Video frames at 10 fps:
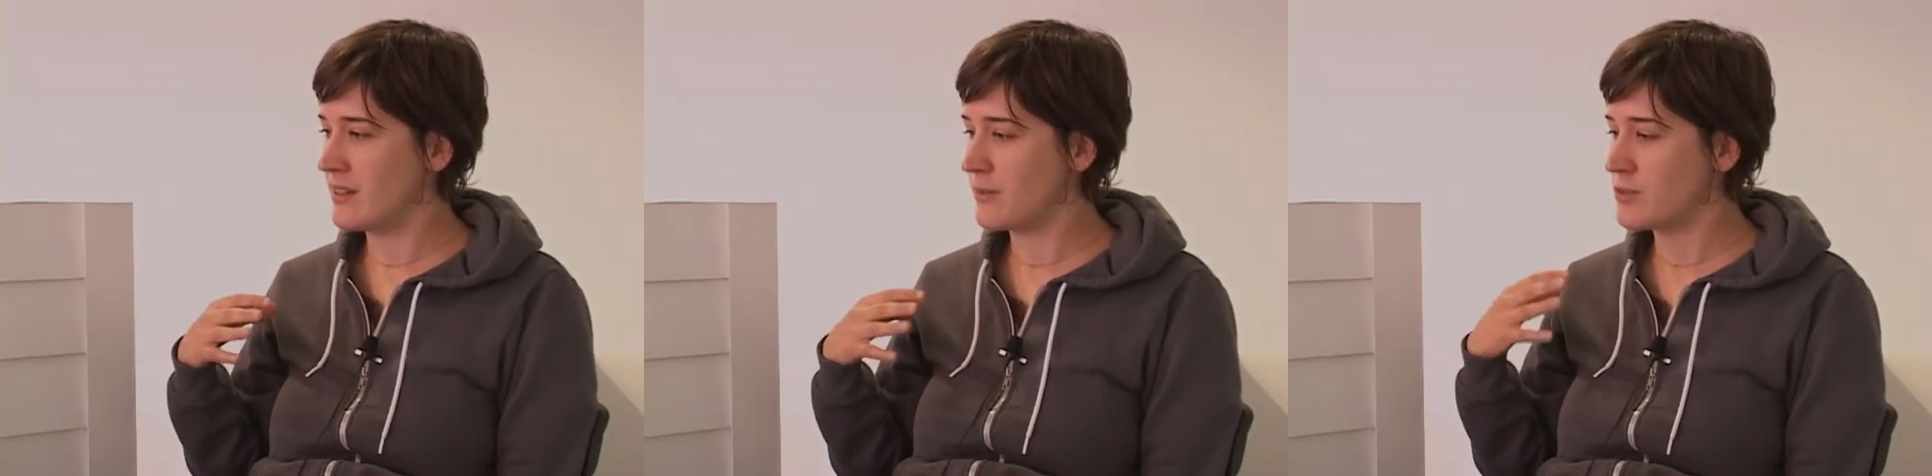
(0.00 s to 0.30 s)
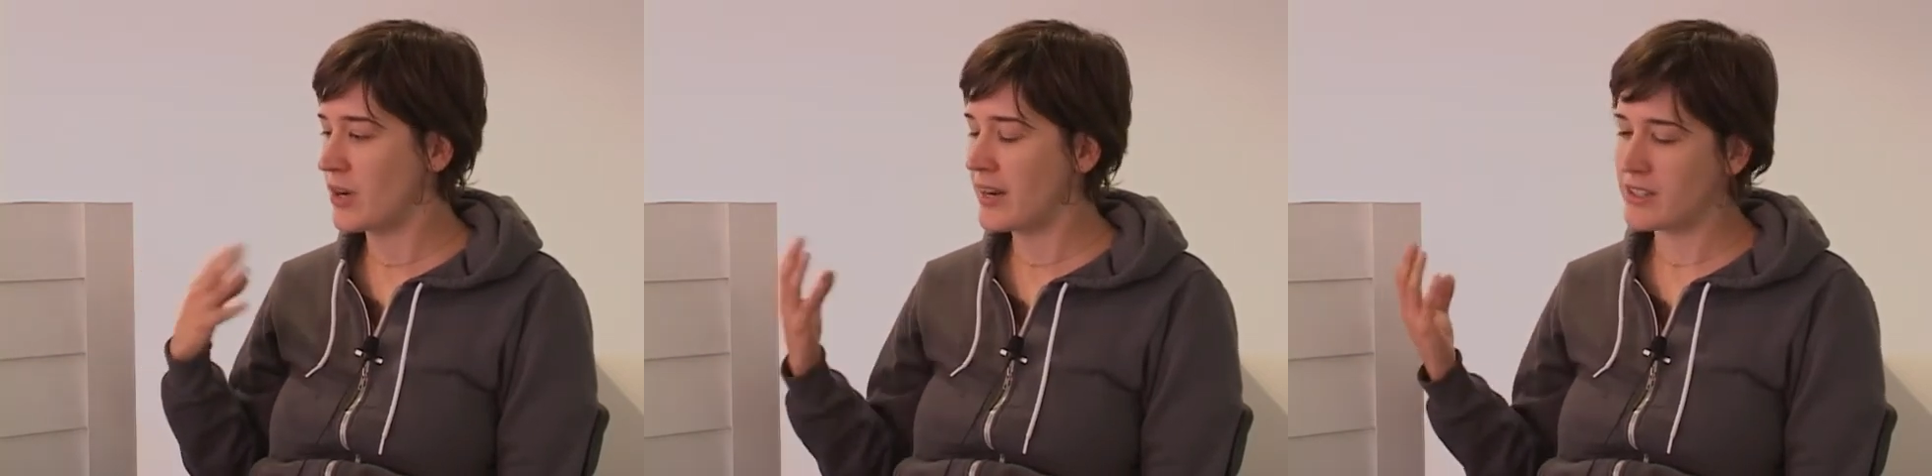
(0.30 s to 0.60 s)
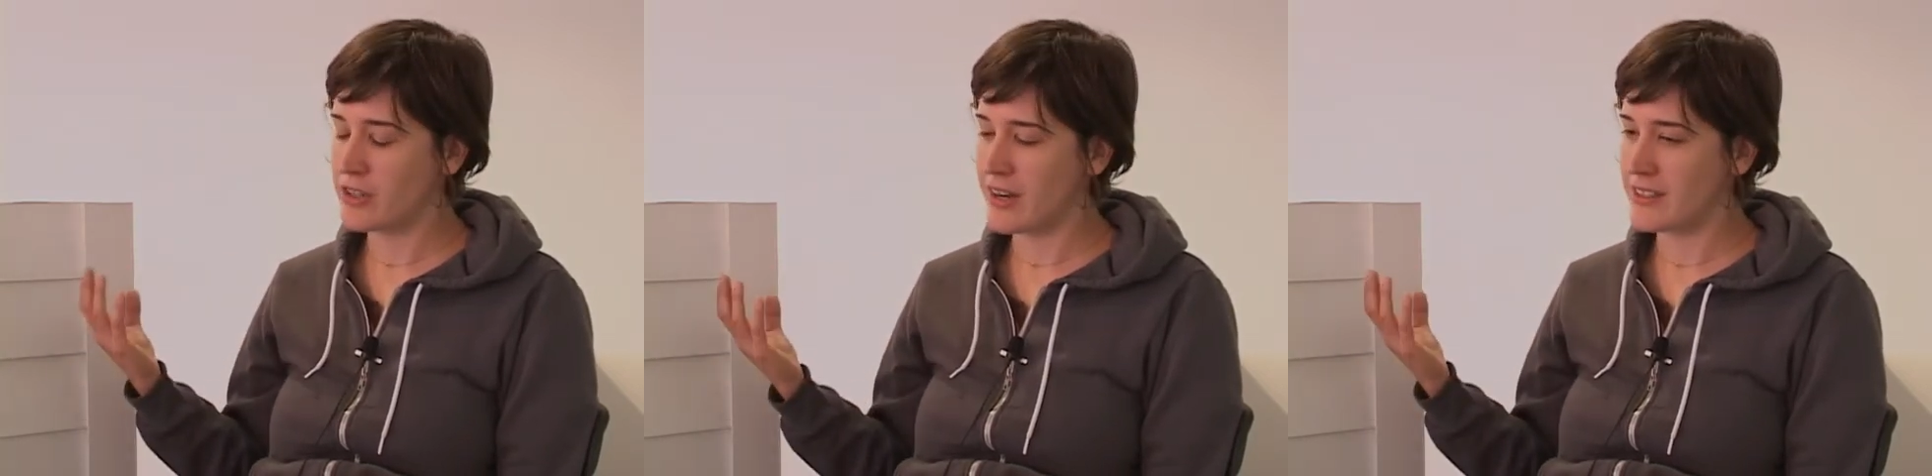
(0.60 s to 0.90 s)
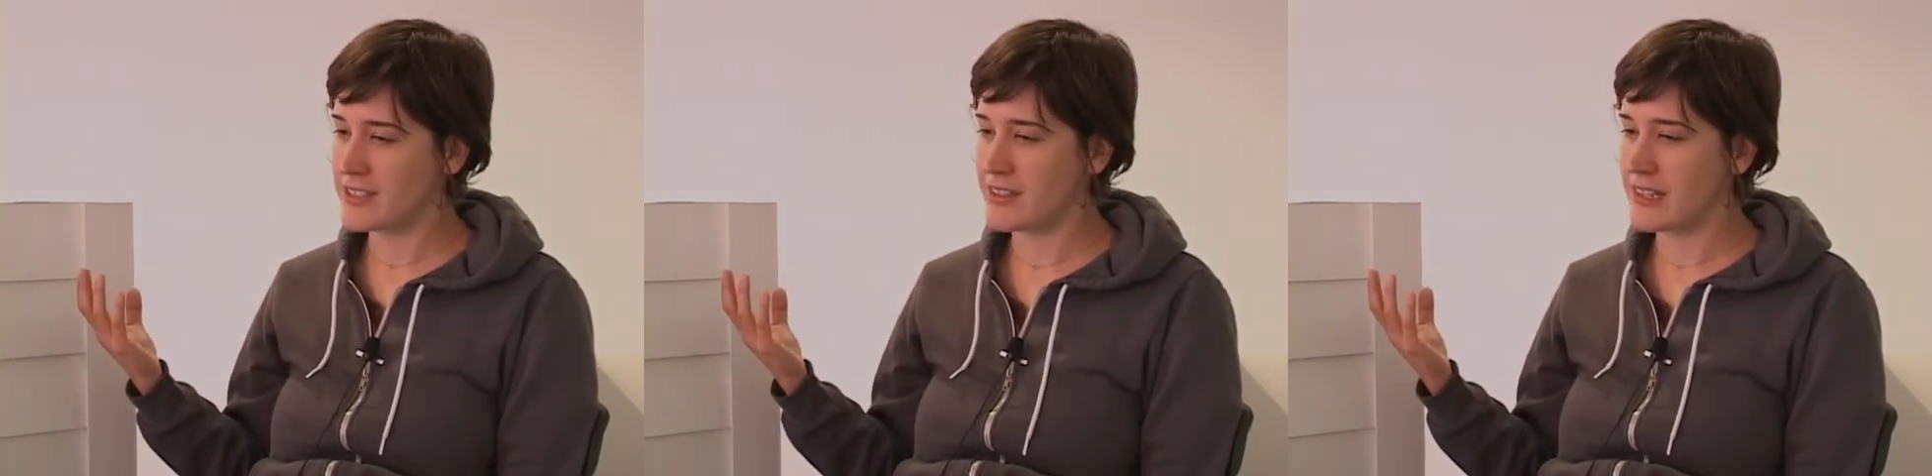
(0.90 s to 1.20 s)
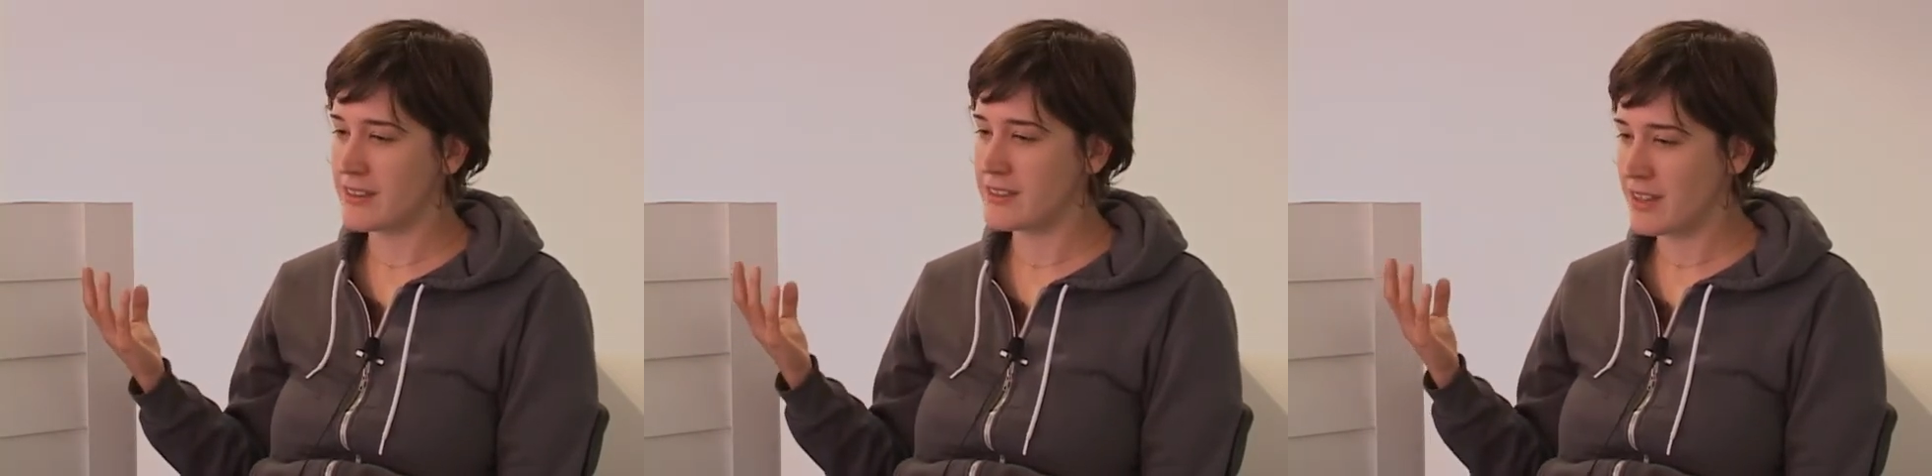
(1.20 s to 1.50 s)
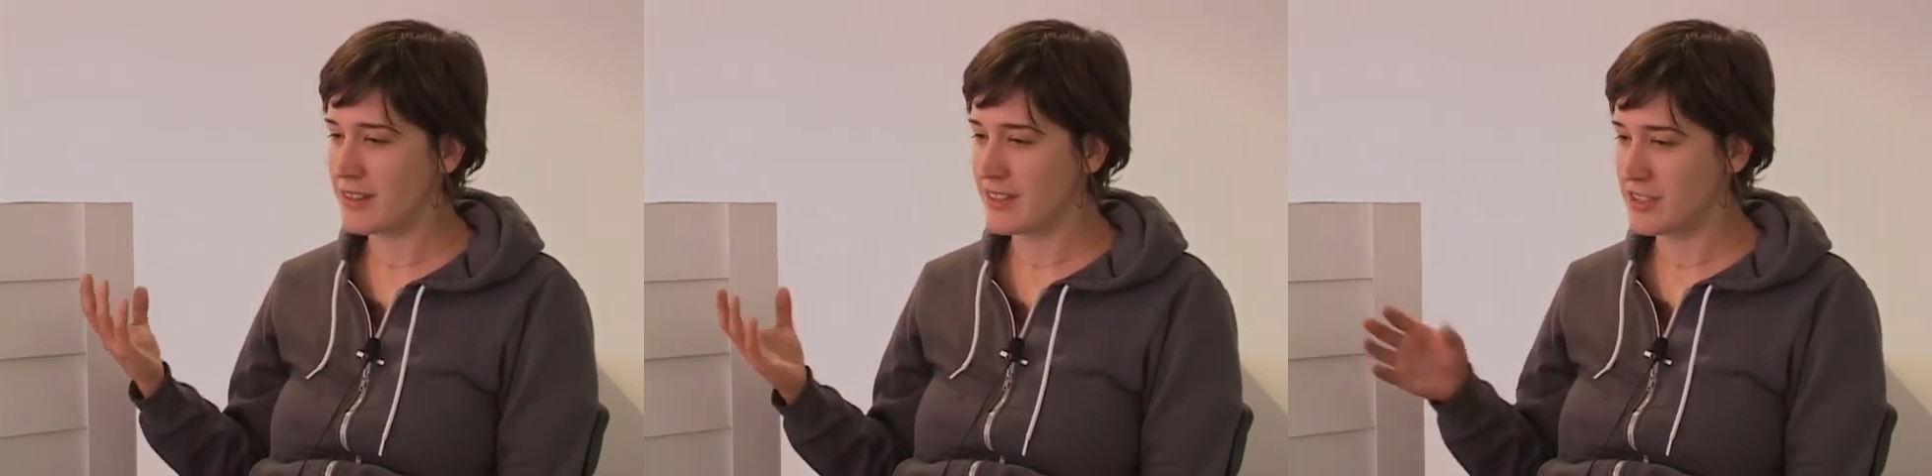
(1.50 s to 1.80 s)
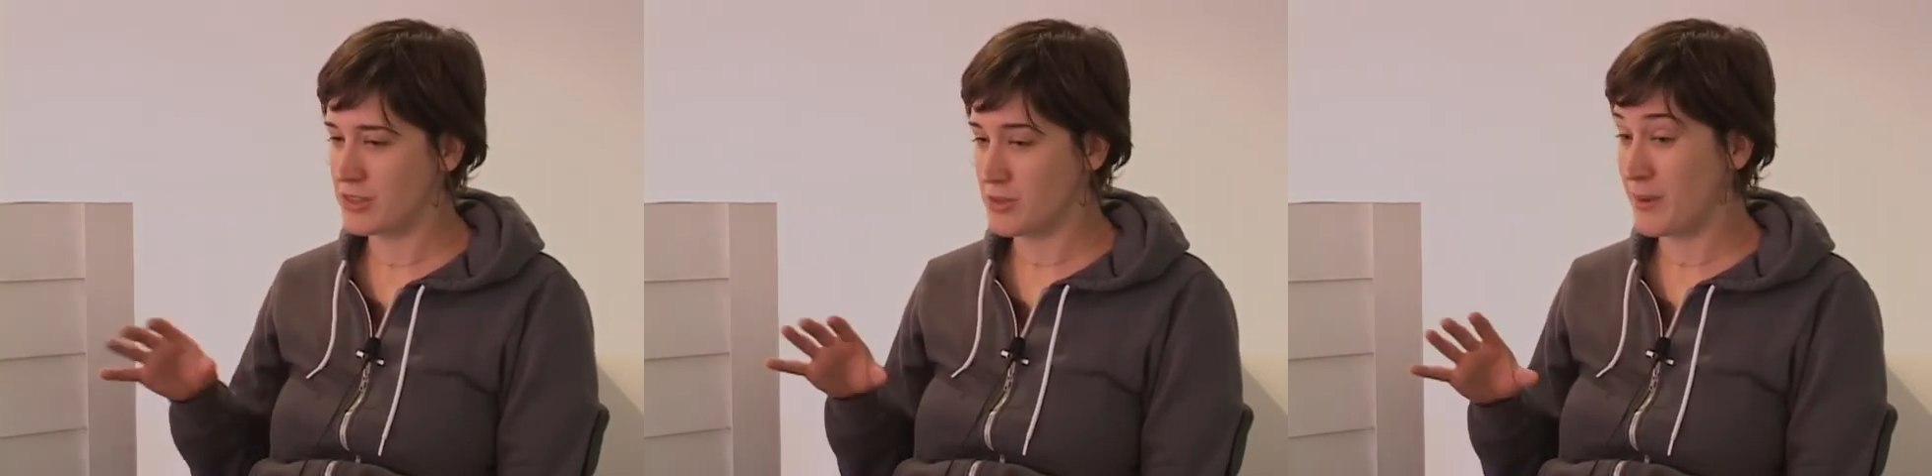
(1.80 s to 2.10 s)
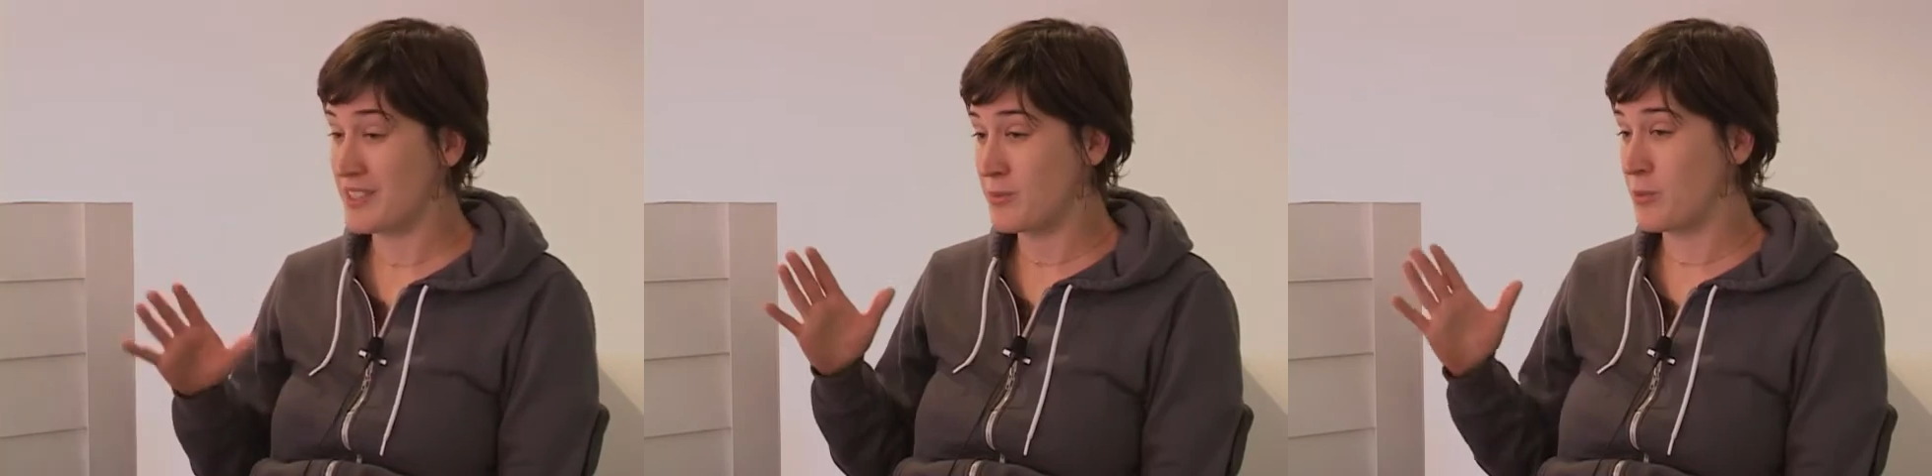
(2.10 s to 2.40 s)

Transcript: of trying to create a psychological space